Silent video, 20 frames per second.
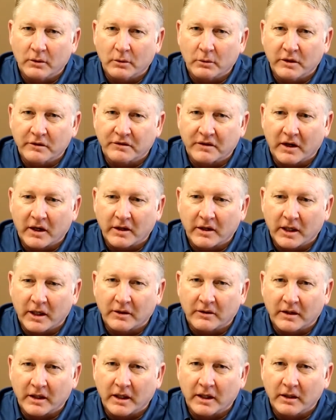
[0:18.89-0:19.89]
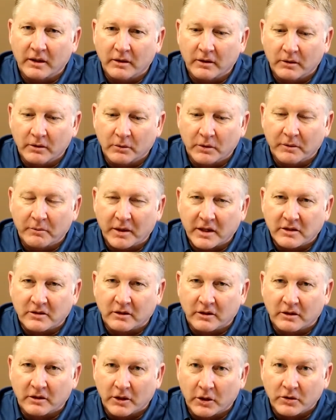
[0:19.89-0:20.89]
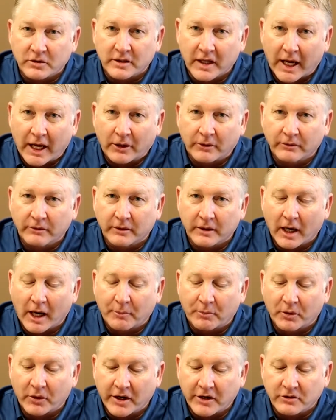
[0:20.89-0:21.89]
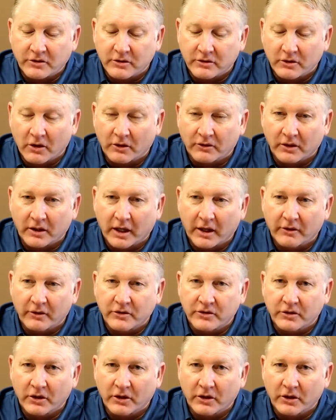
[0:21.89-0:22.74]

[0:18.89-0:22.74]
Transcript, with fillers: we found out that we basically closed down the operations altogether.